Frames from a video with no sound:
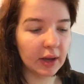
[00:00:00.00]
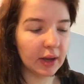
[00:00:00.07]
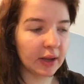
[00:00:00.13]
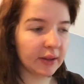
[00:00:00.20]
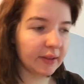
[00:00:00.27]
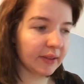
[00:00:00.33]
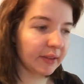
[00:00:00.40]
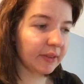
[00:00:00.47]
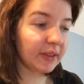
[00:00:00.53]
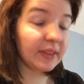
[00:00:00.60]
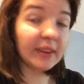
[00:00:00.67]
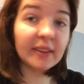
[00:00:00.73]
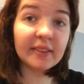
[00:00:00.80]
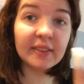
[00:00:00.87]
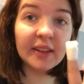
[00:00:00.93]
and stuff since
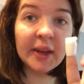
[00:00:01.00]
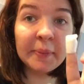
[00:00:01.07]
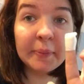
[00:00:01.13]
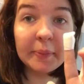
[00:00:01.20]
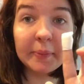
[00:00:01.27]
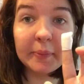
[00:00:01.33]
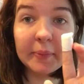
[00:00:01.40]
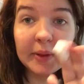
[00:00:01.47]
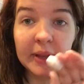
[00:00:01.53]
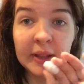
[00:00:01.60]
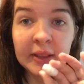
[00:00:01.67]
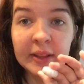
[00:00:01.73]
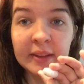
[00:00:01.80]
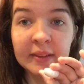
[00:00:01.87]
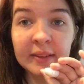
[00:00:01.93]
I slept
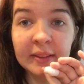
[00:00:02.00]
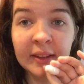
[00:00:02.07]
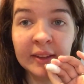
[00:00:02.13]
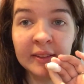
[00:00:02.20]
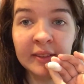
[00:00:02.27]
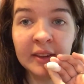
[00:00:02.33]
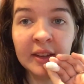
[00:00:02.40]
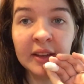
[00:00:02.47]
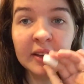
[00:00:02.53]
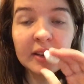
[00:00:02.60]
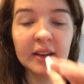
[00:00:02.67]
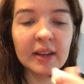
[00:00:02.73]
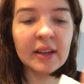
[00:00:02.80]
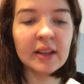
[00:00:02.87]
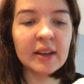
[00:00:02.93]
in this last night,
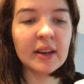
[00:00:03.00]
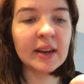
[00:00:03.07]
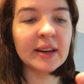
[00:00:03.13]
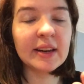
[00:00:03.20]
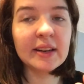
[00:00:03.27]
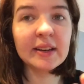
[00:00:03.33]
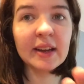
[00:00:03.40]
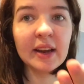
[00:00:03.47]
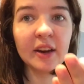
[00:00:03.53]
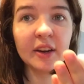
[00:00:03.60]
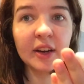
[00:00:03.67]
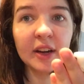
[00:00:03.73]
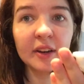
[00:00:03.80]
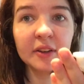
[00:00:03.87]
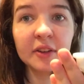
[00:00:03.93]
and I need to air it
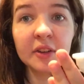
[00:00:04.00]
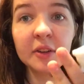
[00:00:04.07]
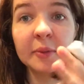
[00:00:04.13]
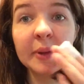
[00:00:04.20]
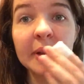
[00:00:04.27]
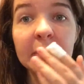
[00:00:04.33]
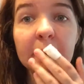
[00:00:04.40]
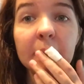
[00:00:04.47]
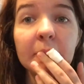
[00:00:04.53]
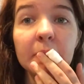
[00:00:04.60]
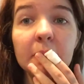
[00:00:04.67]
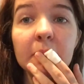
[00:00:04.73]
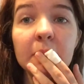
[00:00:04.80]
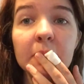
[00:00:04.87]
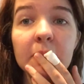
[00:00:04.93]
out a little bit
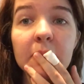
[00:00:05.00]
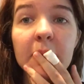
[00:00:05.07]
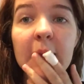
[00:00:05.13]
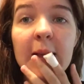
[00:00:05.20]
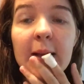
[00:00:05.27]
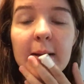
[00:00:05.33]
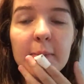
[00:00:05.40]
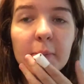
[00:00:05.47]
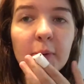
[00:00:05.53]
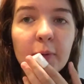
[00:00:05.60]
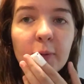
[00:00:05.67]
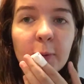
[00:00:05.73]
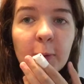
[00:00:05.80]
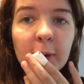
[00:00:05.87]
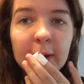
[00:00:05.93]

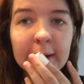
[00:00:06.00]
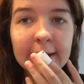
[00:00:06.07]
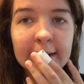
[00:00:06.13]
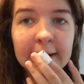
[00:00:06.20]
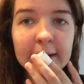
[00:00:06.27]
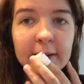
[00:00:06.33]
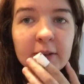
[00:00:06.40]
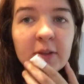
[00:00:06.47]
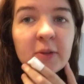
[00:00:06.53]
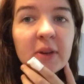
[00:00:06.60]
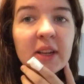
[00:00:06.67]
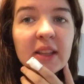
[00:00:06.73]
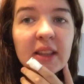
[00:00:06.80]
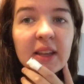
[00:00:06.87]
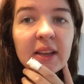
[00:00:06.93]
before I do
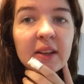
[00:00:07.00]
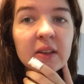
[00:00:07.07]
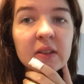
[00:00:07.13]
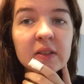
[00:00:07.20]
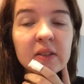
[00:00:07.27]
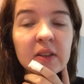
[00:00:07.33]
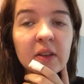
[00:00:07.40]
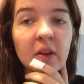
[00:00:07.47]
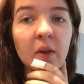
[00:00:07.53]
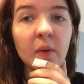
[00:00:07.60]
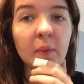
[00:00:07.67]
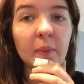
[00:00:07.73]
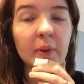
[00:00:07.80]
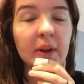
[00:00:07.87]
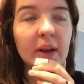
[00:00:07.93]
anything else
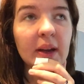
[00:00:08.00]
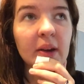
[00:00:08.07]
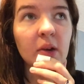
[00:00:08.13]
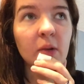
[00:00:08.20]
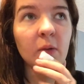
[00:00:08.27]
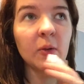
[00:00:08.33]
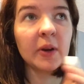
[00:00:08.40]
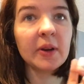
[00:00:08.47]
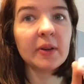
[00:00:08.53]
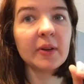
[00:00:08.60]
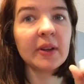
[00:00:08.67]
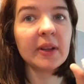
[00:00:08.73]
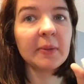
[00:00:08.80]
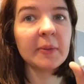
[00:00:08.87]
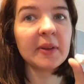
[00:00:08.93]
though. But I don't want
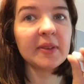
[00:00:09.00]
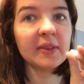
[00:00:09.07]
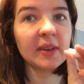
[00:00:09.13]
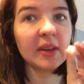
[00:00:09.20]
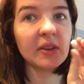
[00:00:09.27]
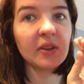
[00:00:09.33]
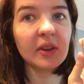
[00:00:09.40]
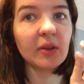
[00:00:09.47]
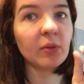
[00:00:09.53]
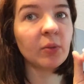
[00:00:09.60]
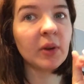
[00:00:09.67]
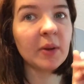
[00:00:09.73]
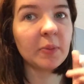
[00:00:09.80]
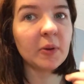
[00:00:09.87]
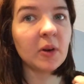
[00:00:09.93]
like my skin to like
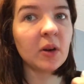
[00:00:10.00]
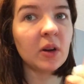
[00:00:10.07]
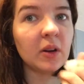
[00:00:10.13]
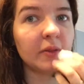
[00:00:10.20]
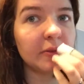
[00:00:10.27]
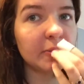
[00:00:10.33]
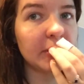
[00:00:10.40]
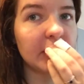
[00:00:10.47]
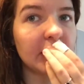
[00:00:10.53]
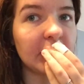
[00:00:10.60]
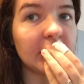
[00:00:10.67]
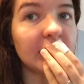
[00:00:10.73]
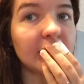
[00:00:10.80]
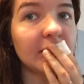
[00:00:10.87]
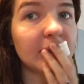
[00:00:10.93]
rip off
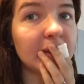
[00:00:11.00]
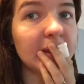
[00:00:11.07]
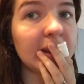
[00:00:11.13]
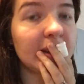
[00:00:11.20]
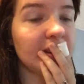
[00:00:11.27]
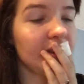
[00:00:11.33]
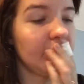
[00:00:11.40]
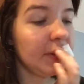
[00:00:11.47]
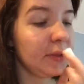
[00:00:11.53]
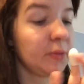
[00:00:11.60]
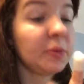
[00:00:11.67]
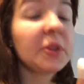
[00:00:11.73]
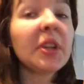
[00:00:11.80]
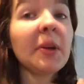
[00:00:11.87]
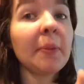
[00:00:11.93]
because it's
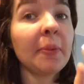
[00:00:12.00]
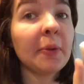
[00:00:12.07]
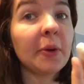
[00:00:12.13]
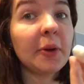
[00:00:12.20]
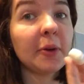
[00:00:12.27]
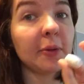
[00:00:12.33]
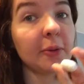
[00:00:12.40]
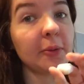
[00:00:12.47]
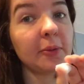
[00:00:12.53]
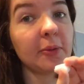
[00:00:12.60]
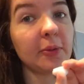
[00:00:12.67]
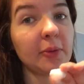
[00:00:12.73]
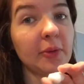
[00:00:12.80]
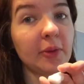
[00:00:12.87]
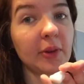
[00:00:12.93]
really
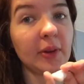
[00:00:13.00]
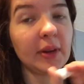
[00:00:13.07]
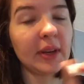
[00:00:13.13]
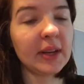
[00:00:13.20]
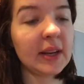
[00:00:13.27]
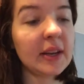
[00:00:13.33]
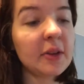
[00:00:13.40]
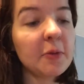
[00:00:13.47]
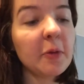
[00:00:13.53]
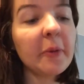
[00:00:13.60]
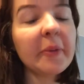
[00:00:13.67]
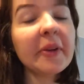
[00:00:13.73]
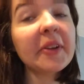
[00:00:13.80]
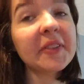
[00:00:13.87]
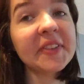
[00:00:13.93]
bruised, and you won't
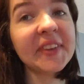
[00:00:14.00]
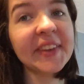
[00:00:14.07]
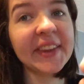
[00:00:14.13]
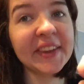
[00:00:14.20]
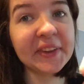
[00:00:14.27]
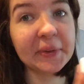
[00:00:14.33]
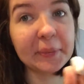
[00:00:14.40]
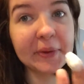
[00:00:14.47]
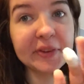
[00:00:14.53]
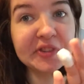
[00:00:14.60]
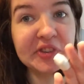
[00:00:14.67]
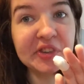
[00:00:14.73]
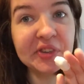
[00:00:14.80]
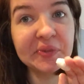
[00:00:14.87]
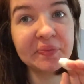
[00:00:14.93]
be able to see that in the
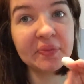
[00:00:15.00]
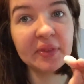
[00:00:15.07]
picture,